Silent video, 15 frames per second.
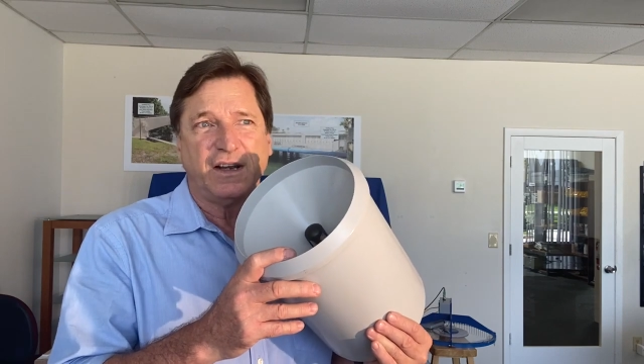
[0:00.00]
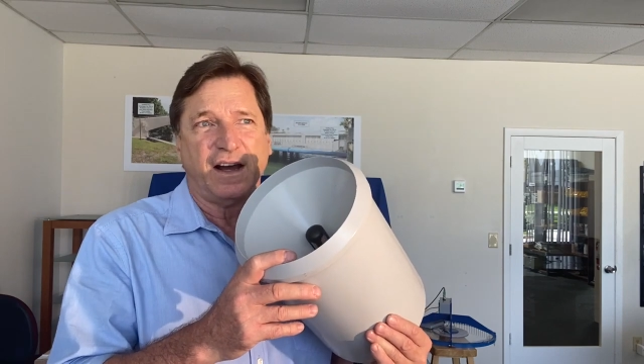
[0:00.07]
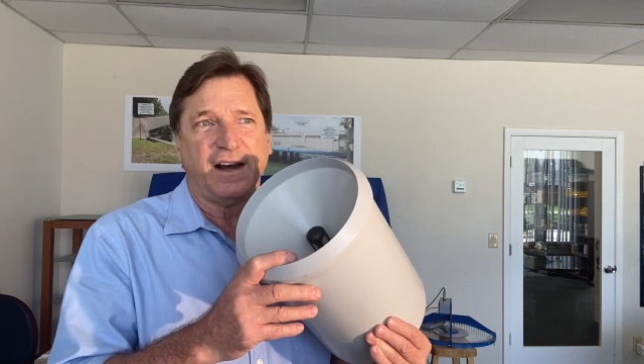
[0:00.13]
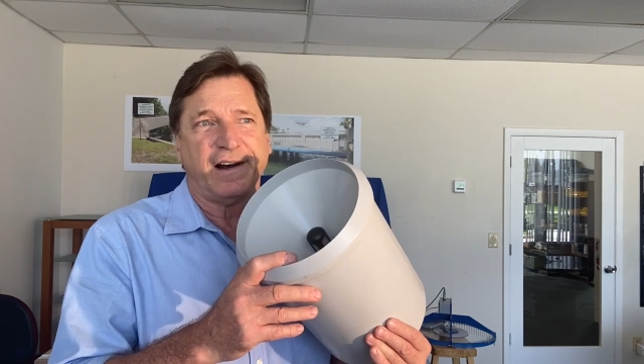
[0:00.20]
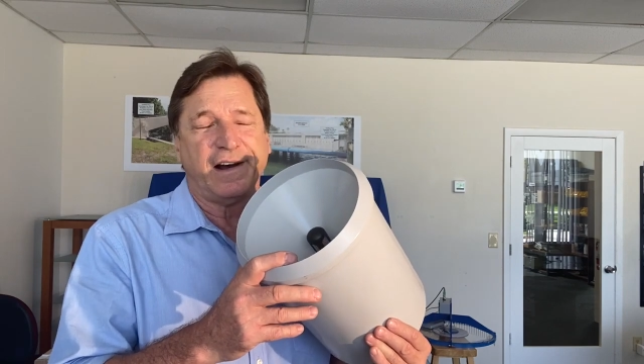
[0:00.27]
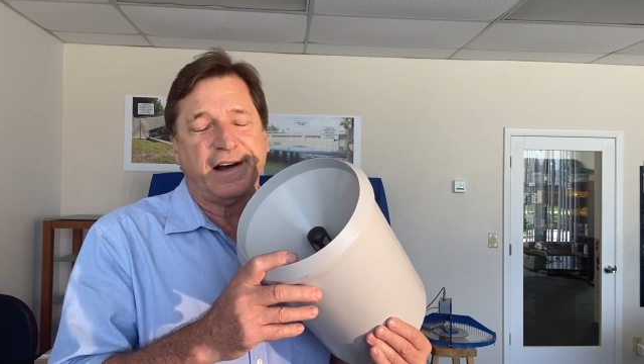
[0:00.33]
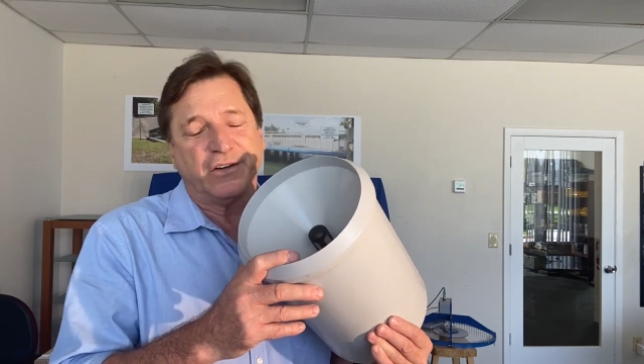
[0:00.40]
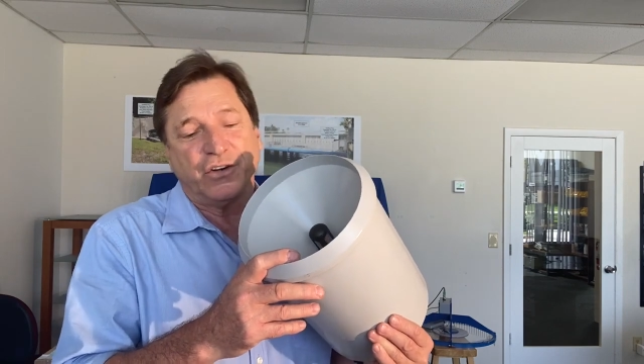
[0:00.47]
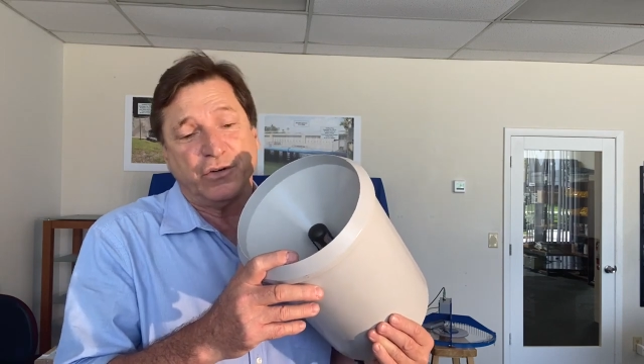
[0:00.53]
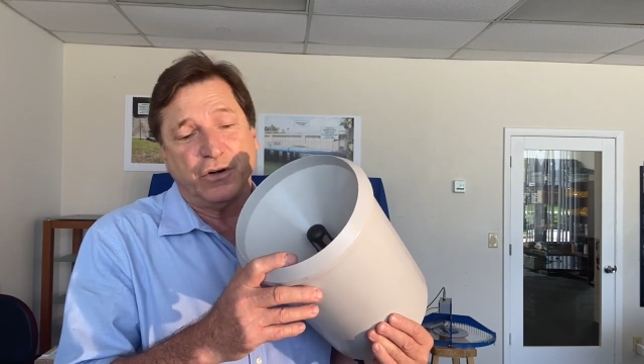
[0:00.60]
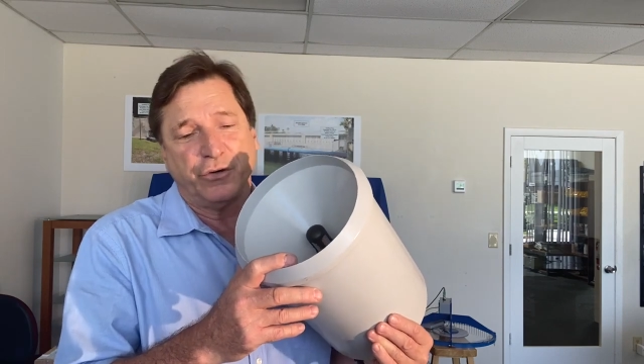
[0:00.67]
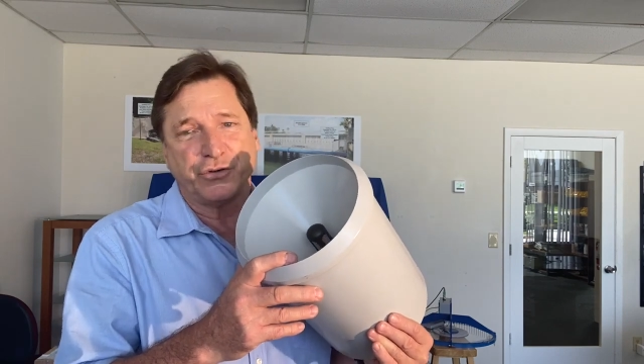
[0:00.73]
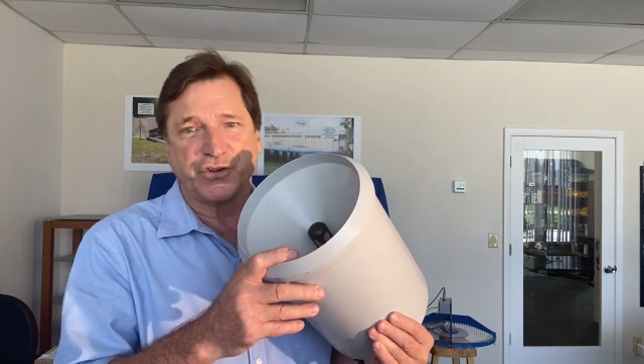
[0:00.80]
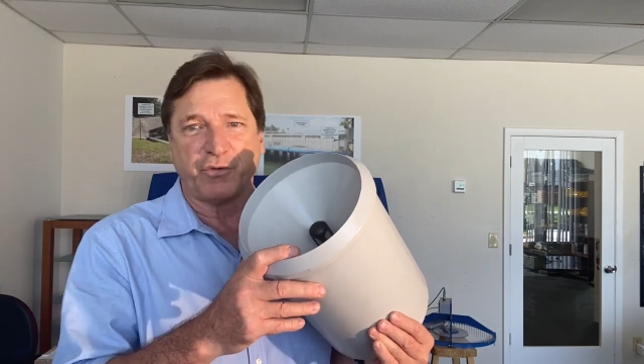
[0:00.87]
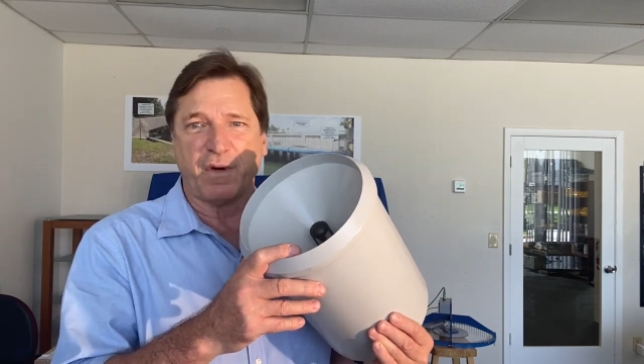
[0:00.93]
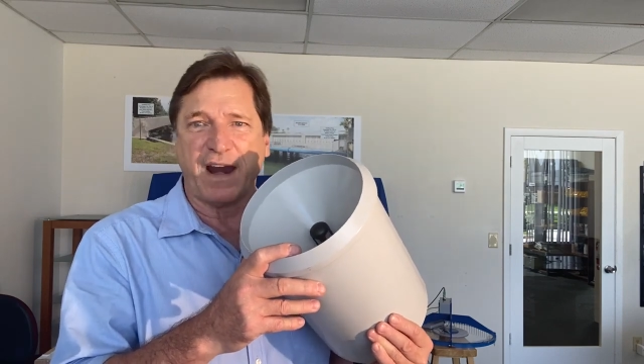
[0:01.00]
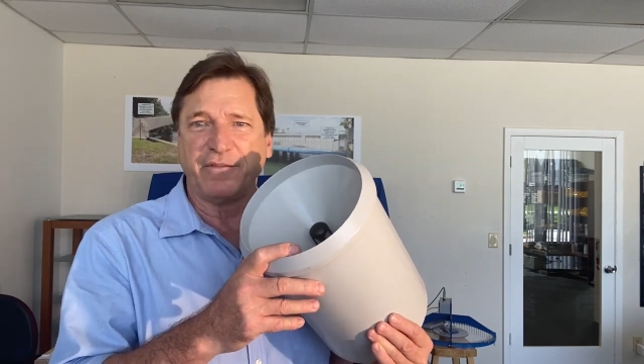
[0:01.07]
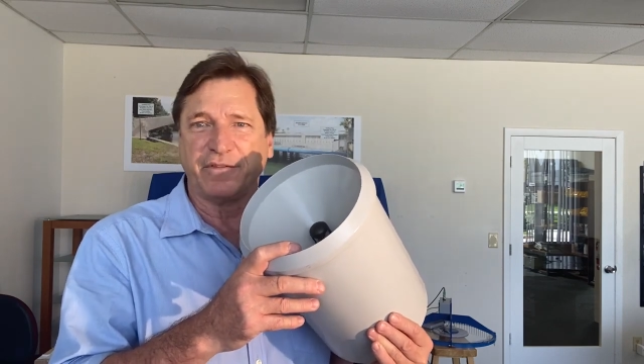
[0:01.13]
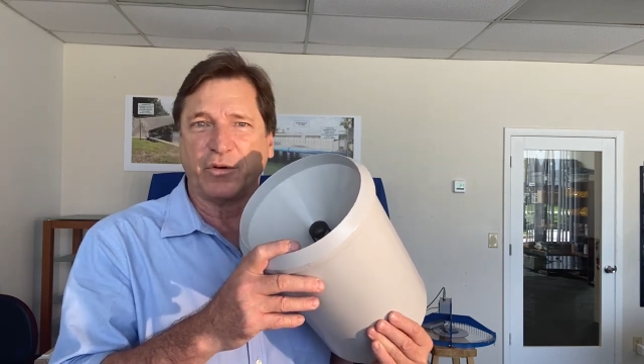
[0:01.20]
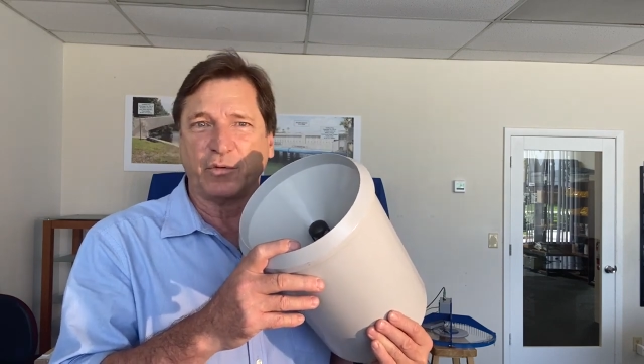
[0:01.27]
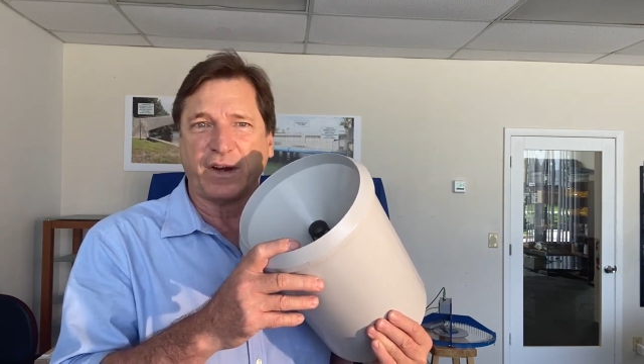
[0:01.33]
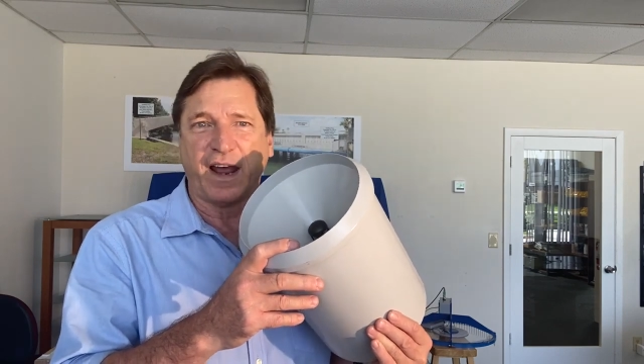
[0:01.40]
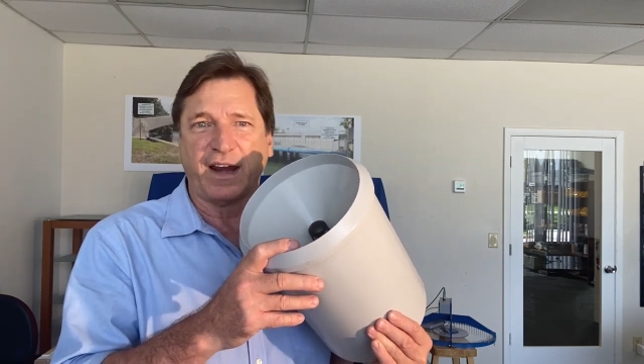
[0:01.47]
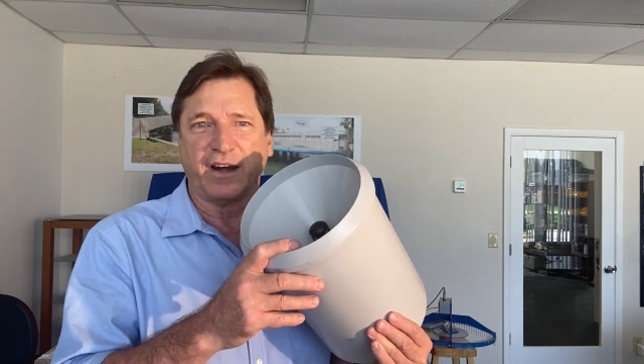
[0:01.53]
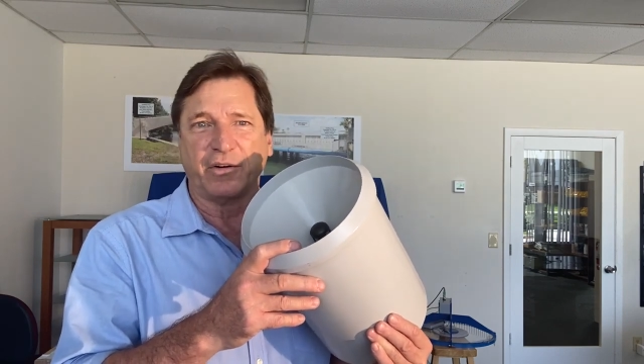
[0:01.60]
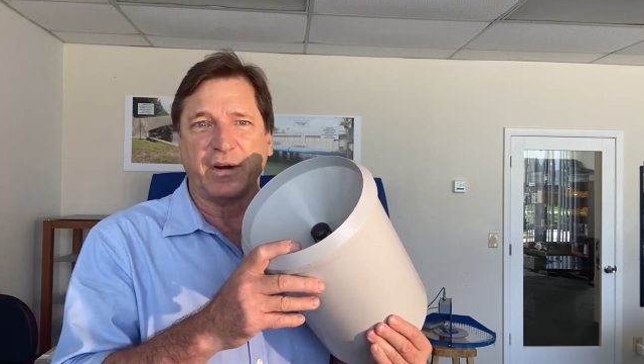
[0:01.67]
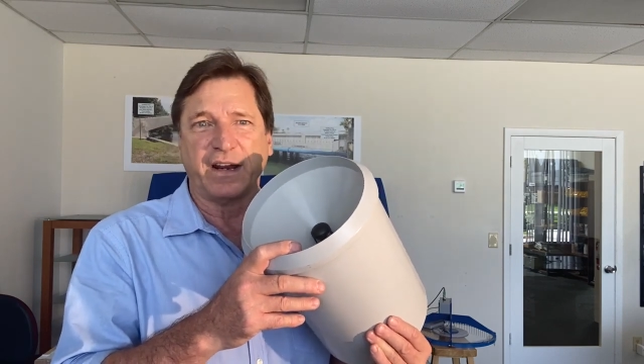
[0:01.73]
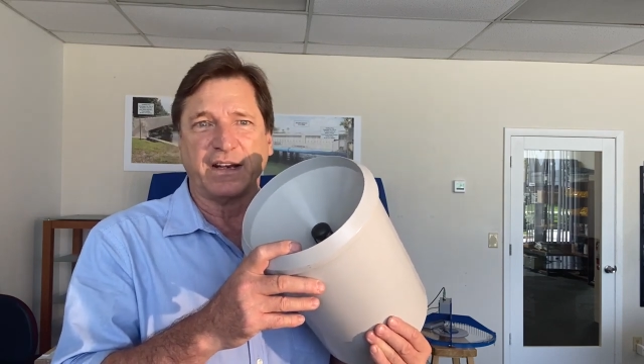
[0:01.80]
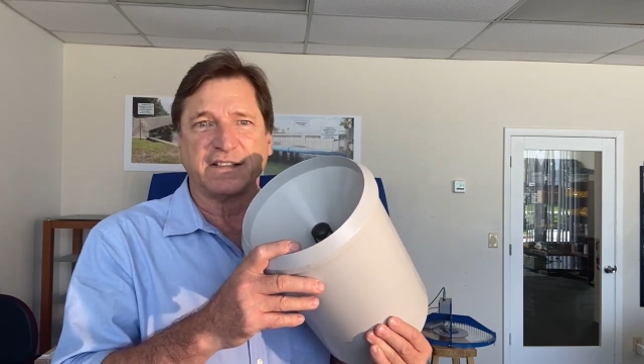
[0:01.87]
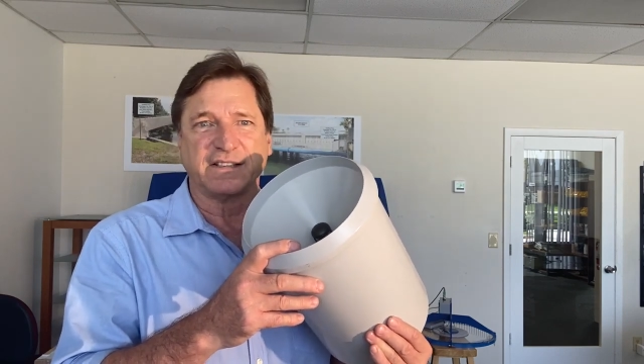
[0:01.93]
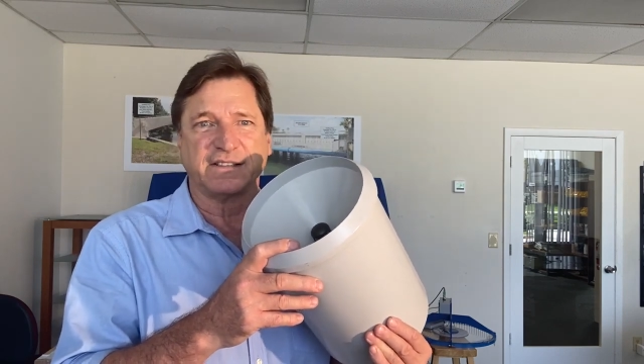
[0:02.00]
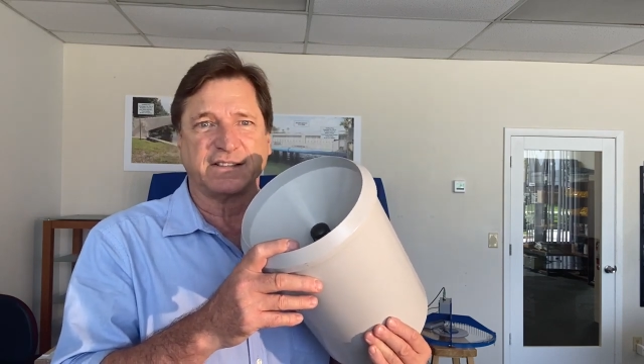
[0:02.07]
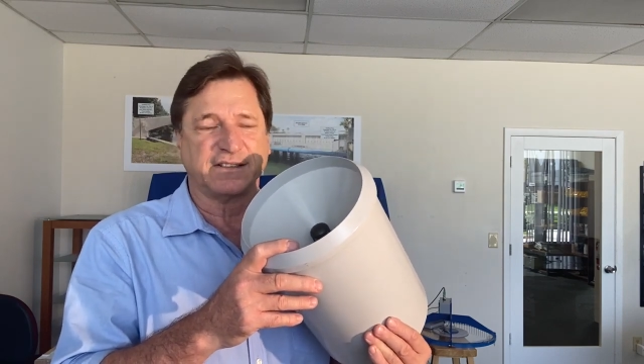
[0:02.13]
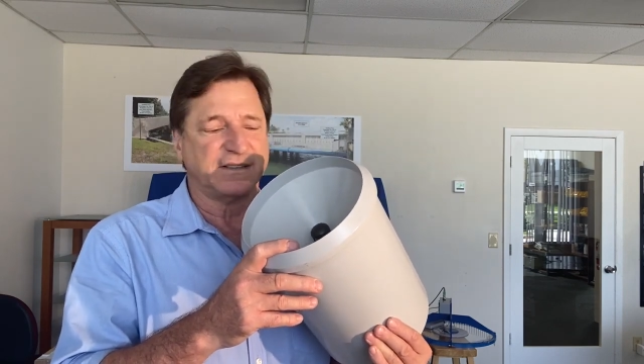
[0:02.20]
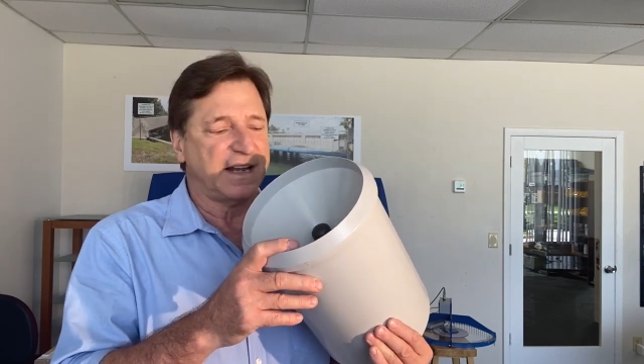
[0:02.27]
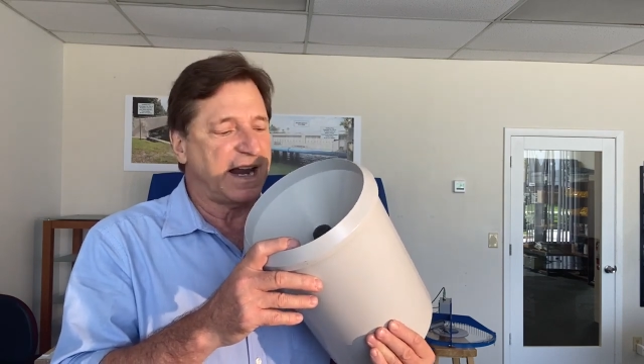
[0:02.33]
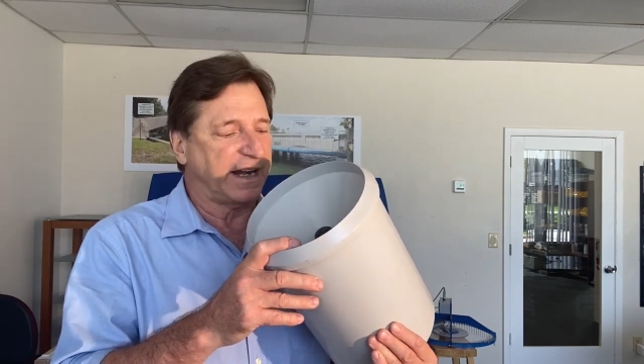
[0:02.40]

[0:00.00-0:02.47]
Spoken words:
you lose your rainfall data and it's